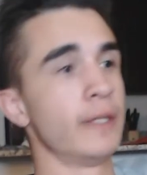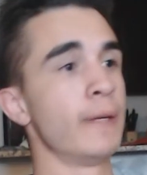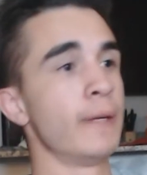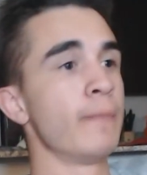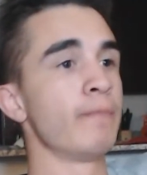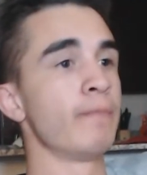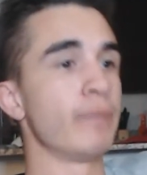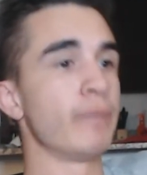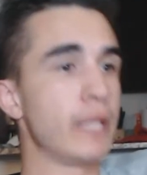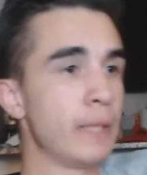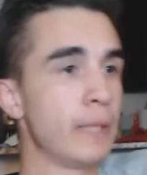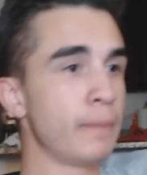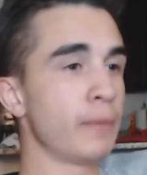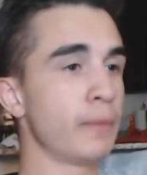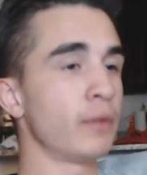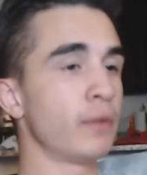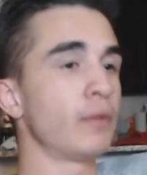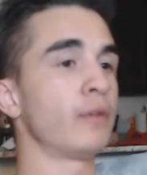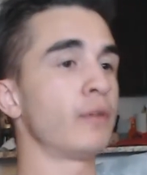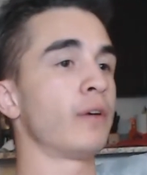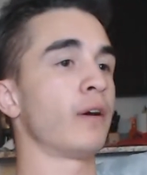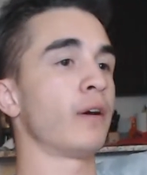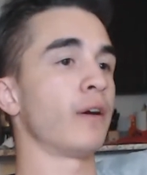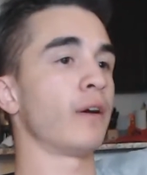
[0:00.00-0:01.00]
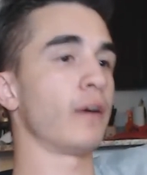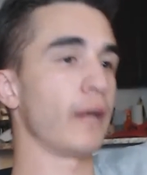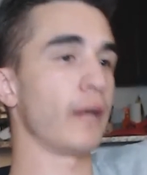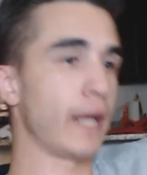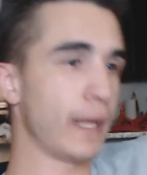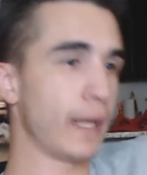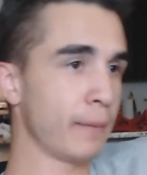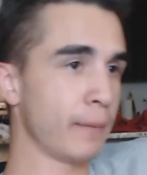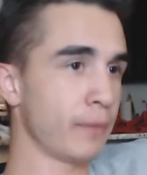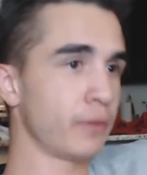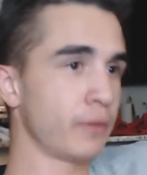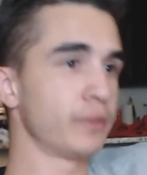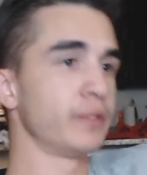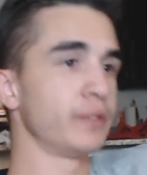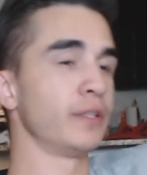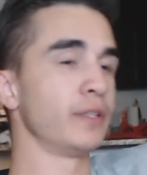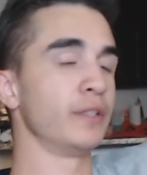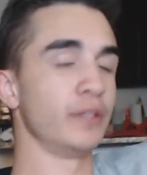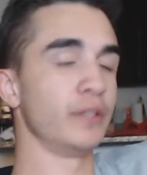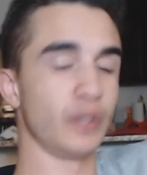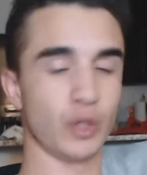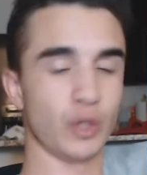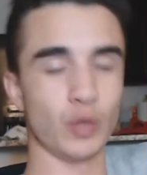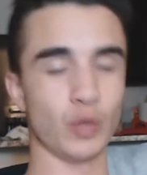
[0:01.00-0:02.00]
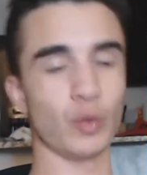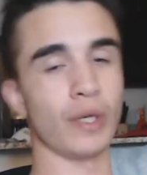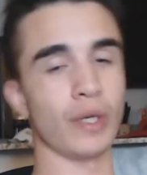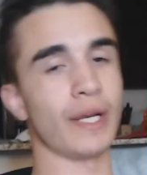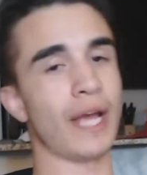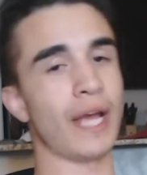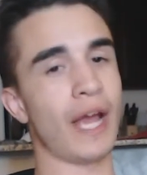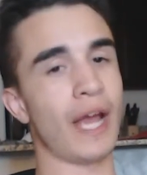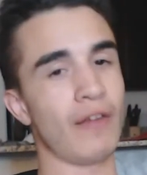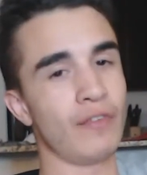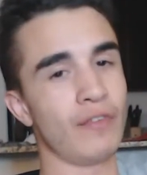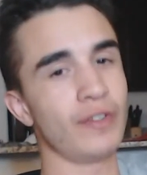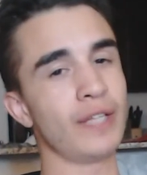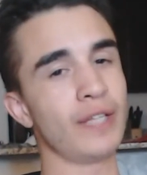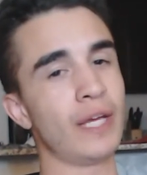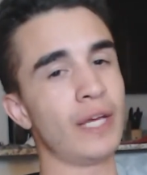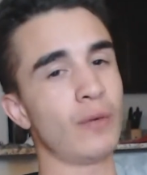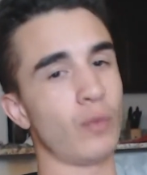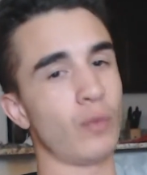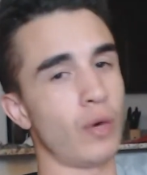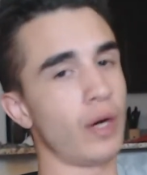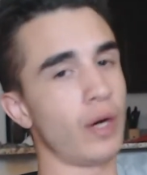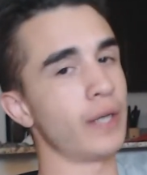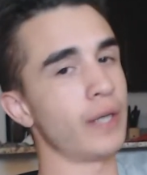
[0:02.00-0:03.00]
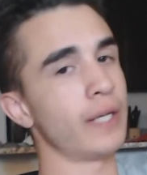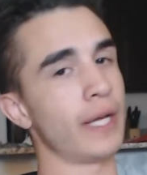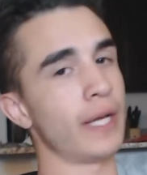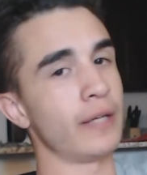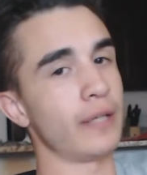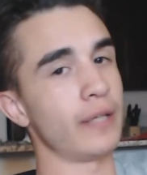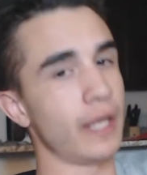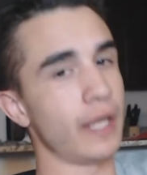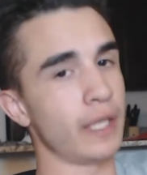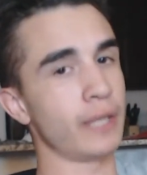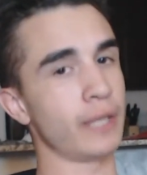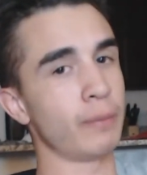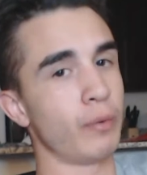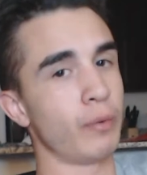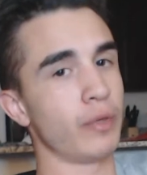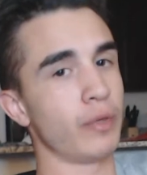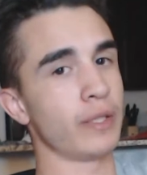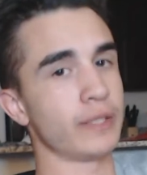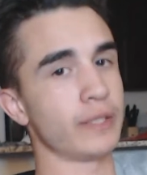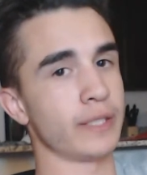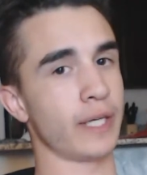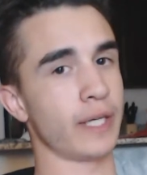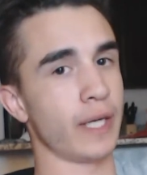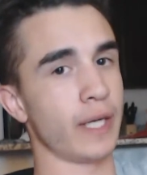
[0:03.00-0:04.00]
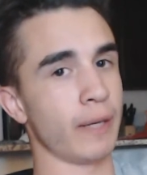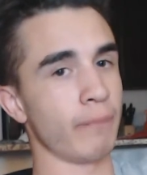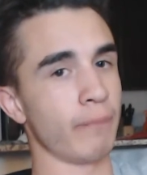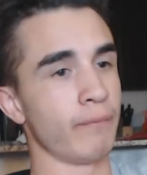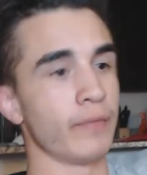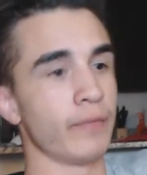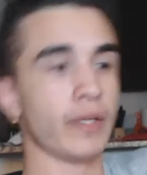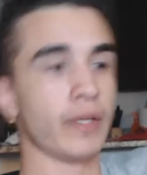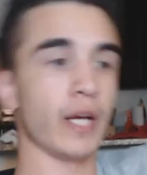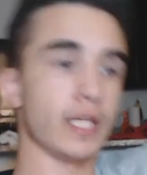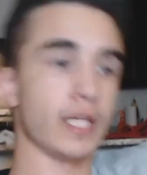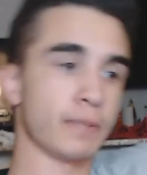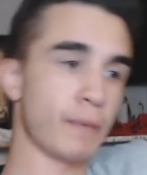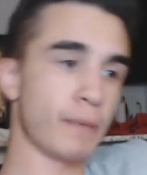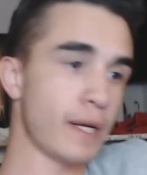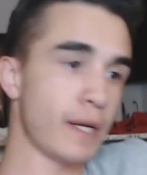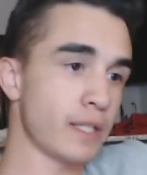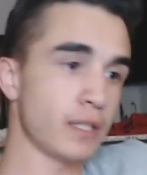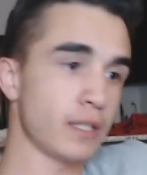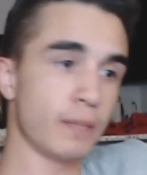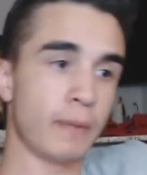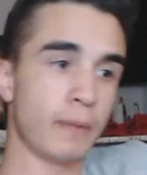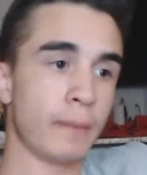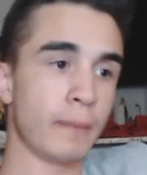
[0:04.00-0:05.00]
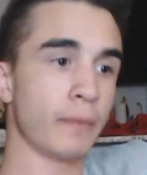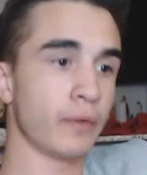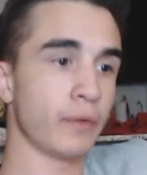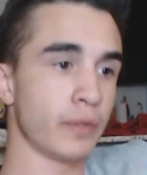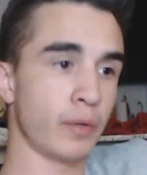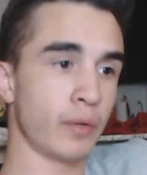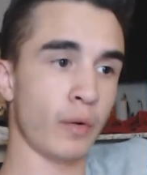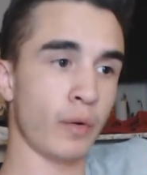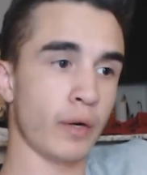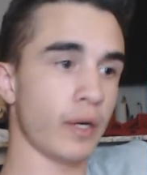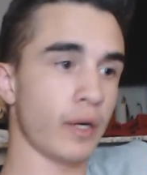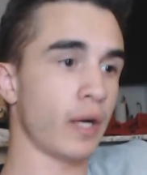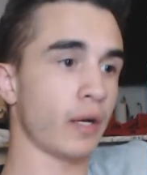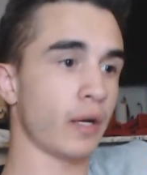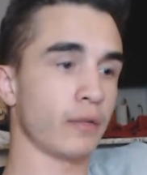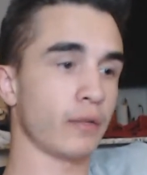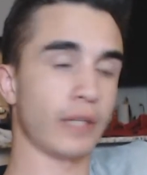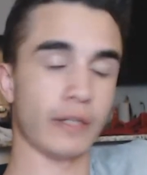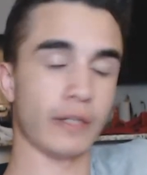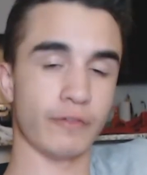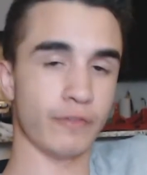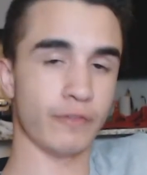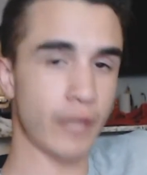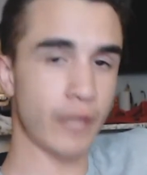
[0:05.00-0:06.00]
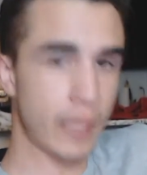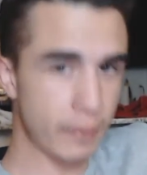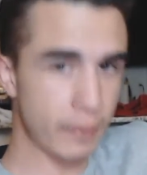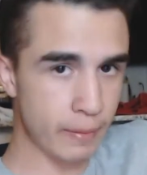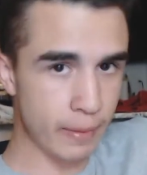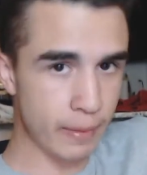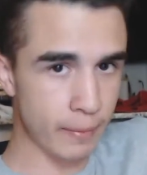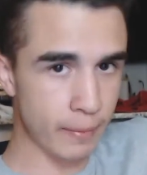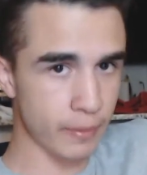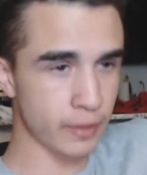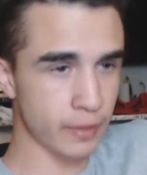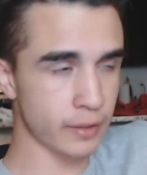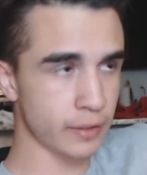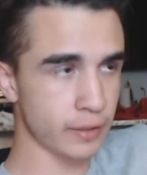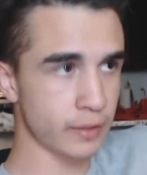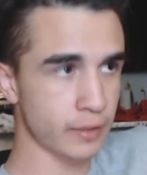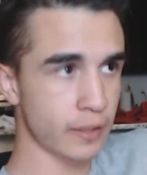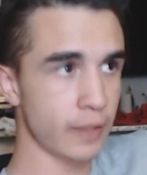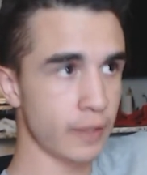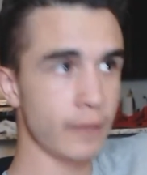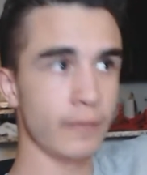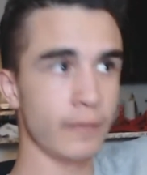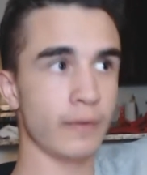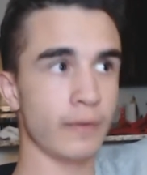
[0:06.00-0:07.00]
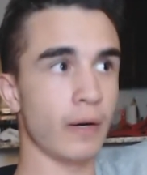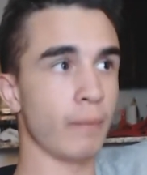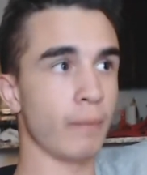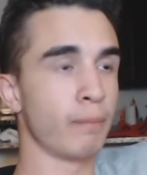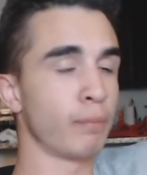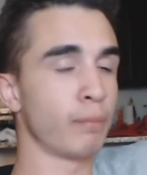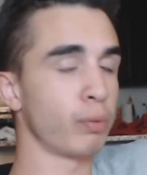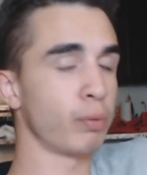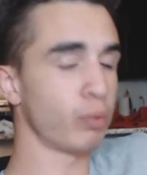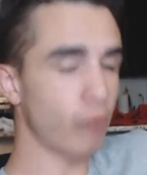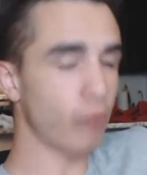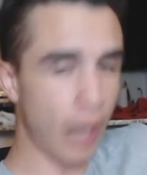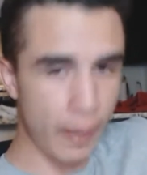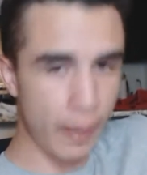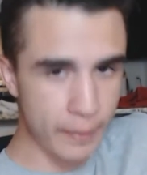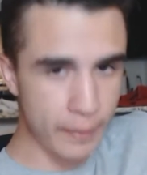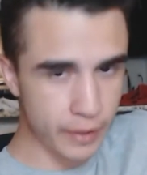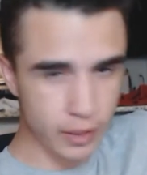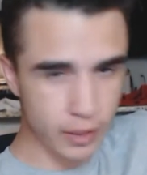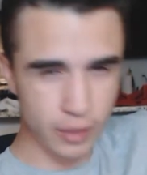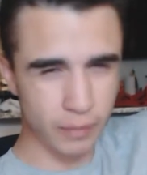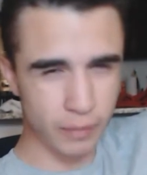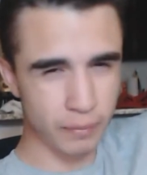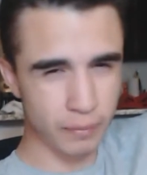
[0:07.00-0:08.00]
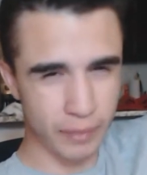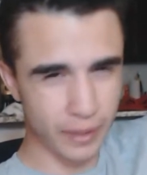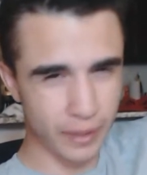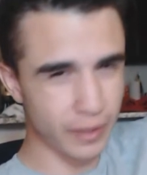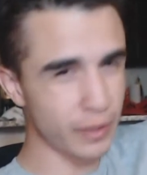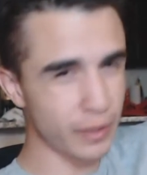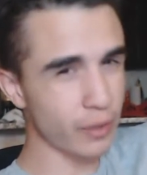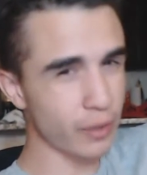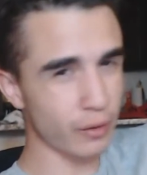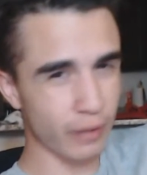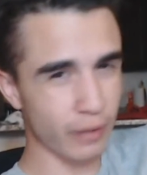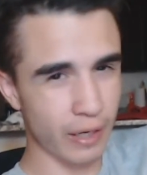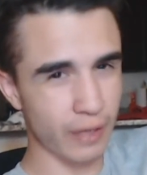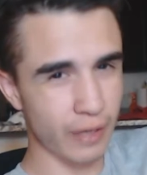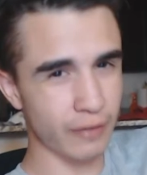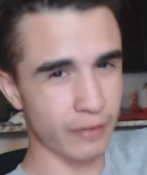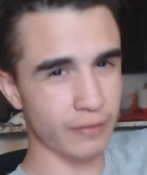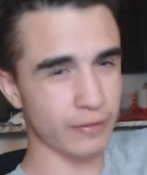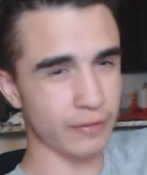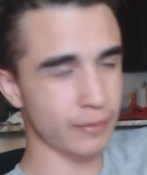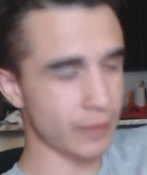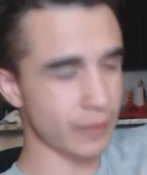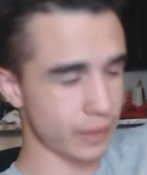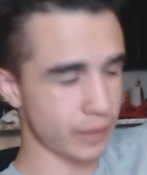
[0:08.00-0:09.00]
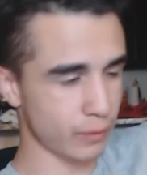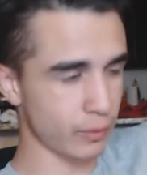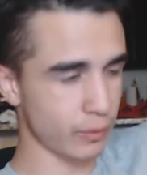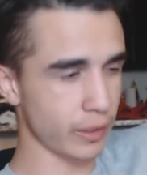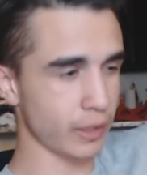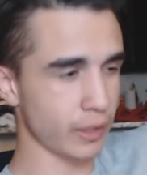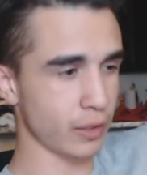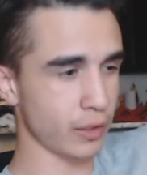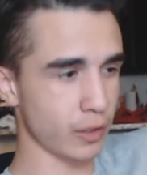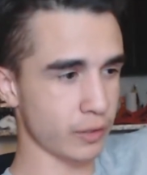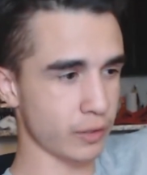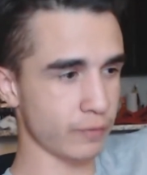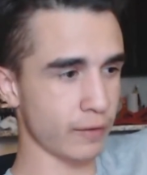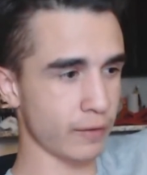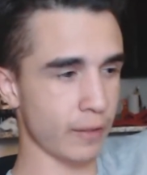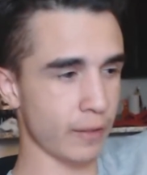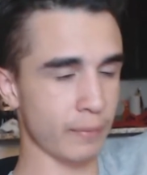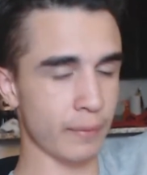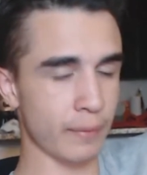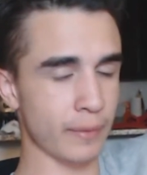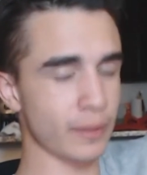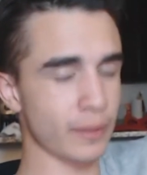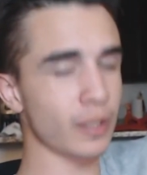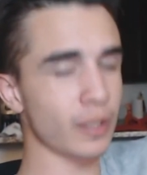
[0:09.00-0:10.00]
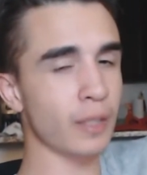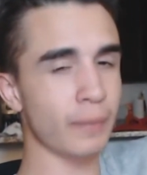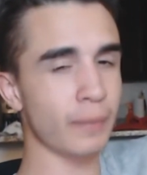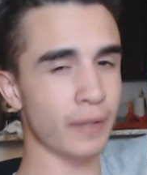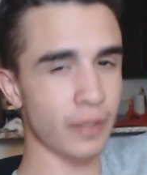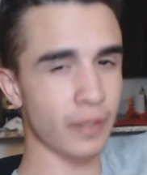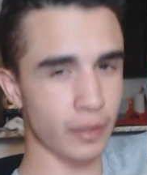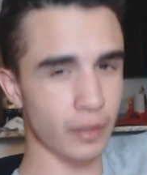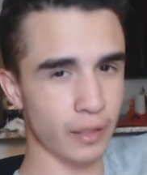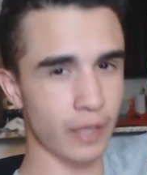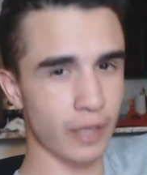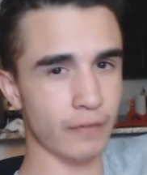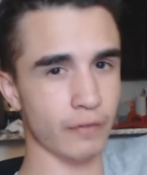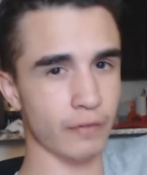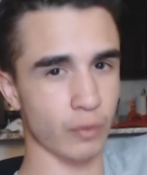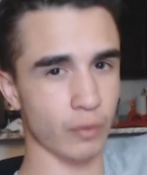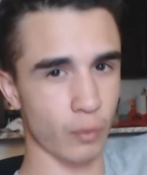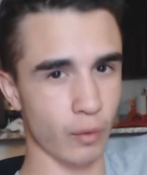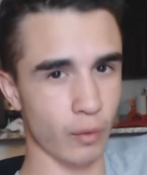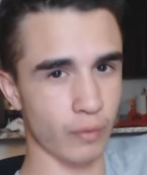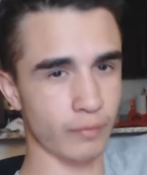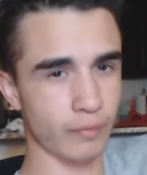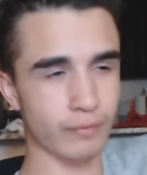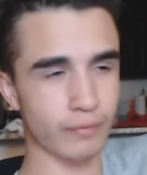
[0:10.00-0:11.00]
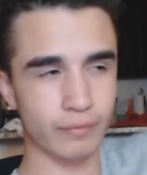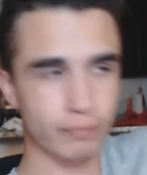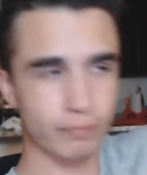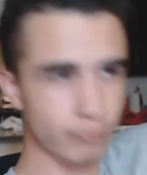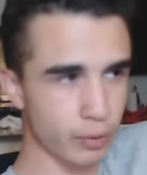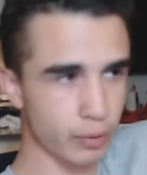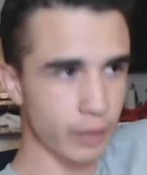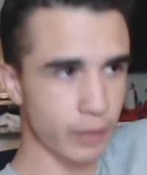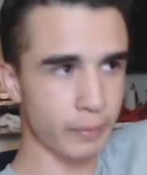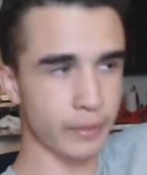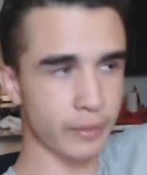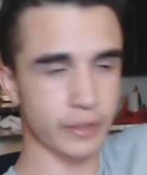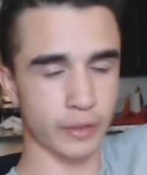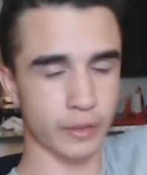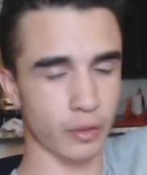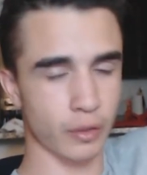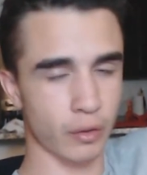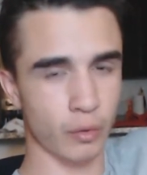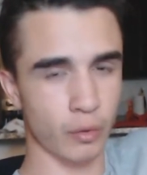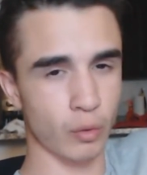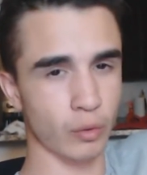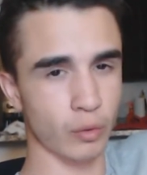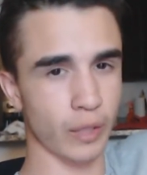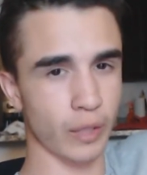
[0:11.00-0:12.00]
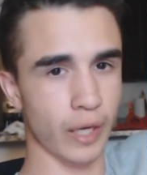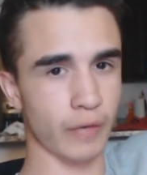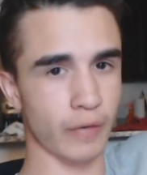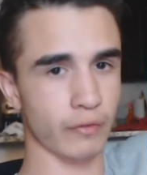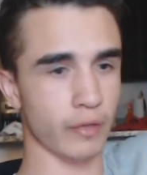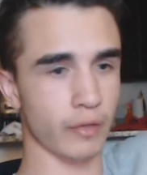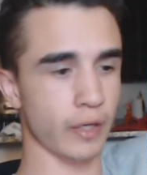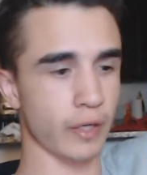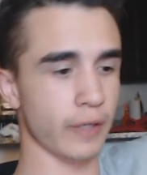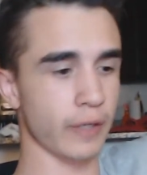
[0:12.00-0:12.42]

People are able to do whatever they want at any point in time. Especially people you are not, like family members are probably going to be in your life, especially really close family members. They're going to be in your life for pretty much your whole life, right?